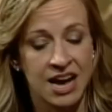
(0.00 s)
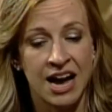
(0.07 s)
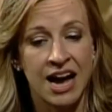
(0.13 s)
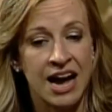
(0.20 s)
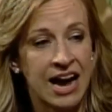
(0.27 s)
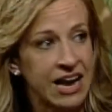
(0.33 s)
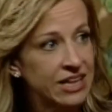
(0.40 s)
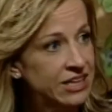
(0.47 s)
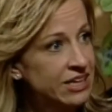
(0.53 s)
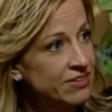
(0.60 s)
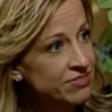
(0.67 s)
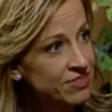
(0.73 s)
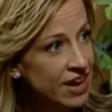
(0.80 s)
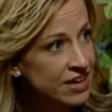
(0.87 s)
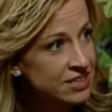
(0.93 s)
highly
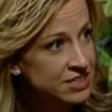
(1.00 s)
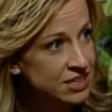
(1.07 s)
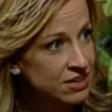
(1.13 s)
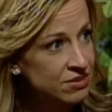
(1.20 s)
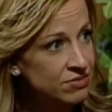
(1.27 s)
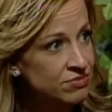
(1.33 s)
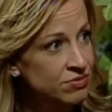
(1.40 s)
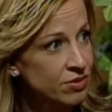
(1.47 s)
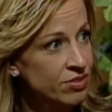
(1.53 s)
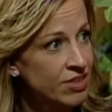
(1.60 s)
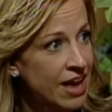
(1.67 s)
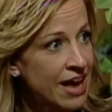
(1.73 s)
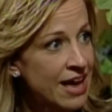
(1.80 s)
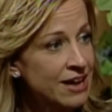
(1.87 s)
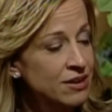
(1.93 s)
effective for
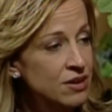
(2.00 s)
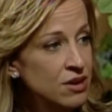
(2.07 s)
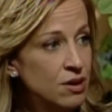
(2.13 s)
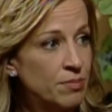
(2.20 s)
that,